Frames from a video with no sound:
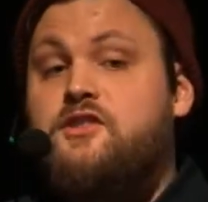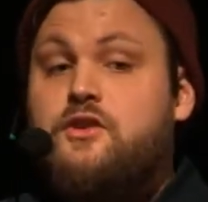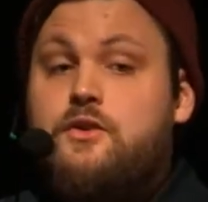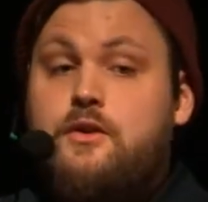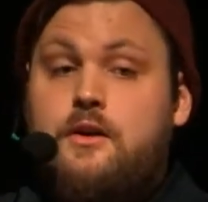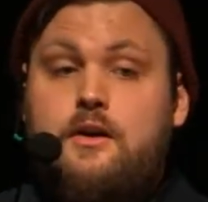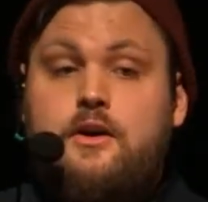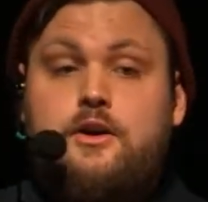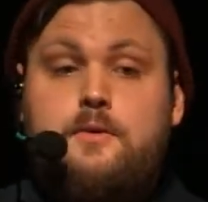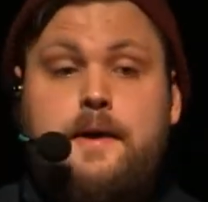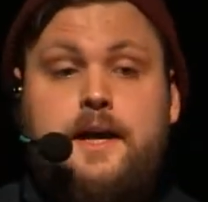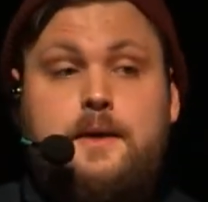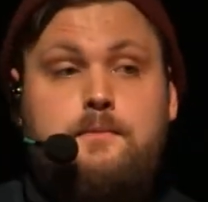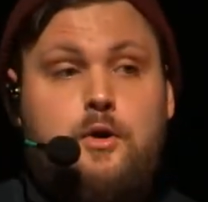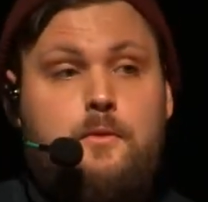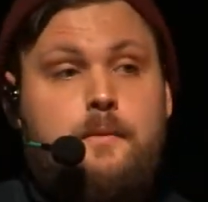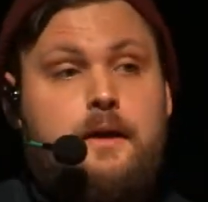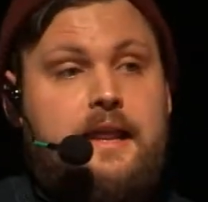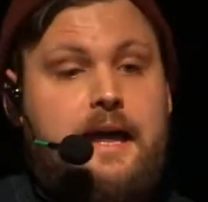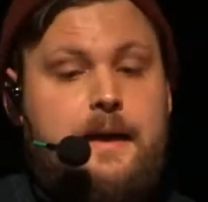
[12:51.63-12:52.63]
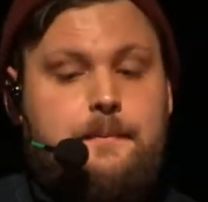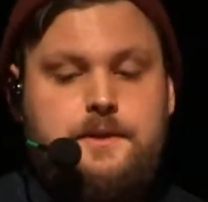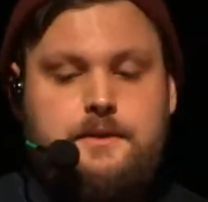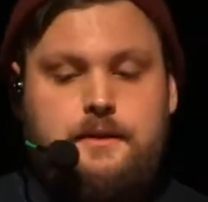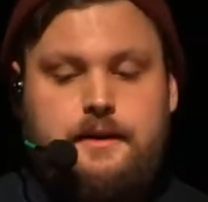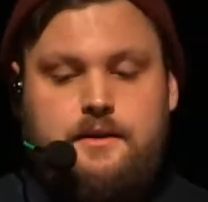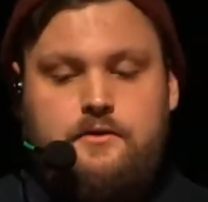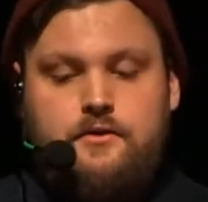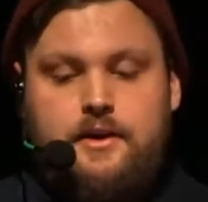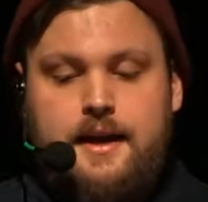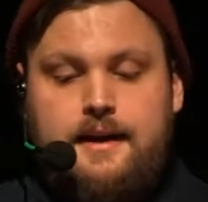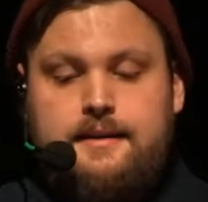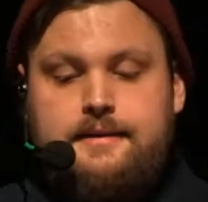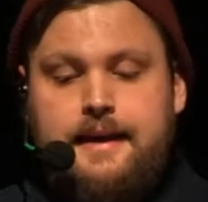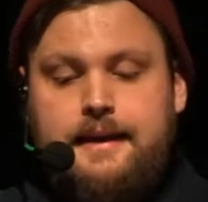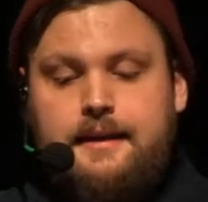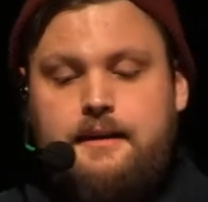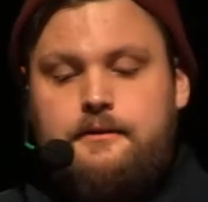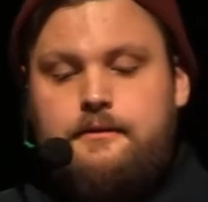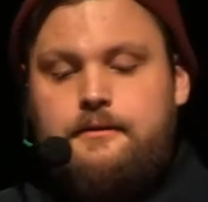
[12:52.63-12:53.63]
you know how to make mobile apps in React
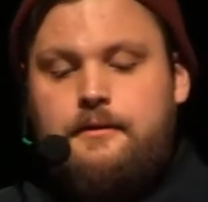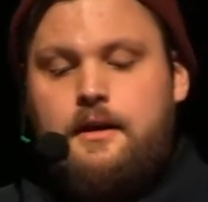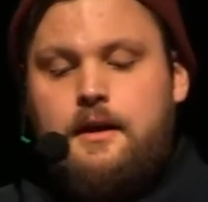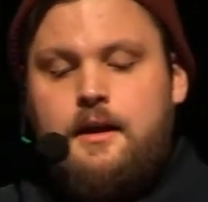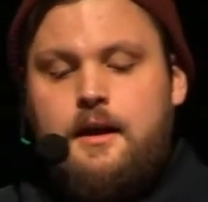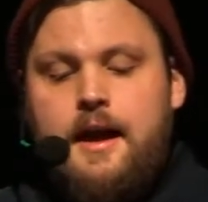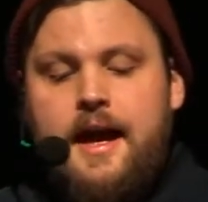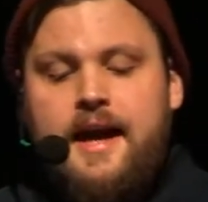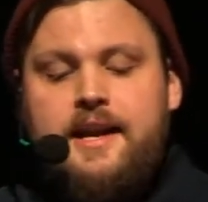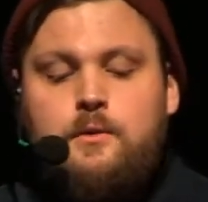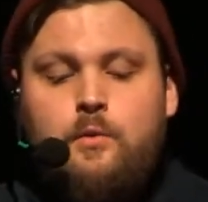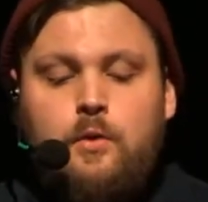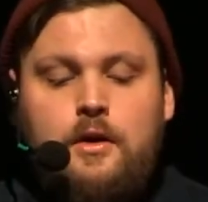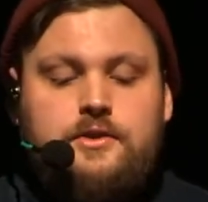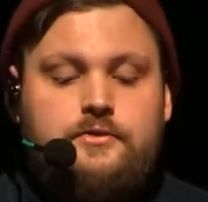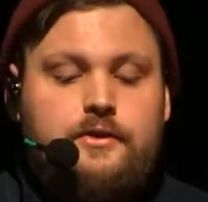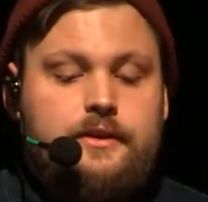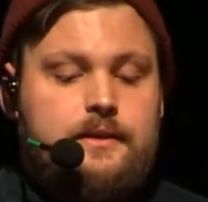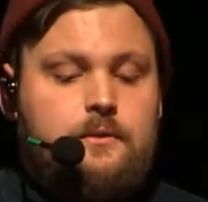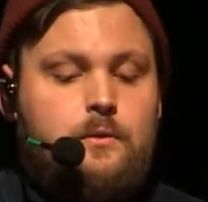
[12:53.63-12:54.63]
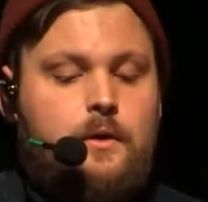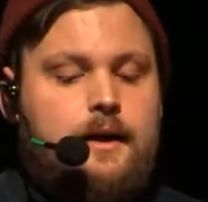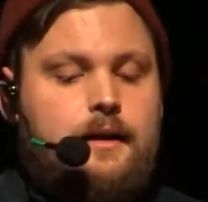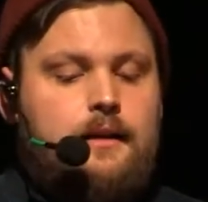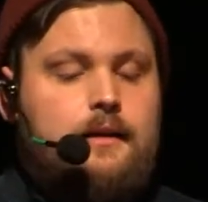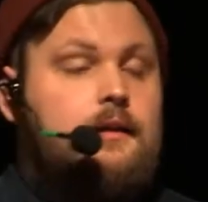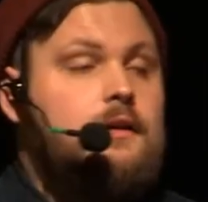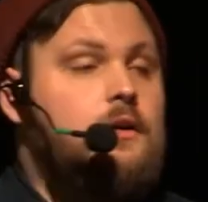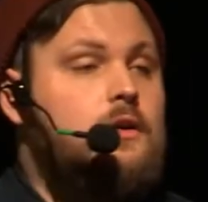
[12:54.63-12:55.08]
Native. And it works really well.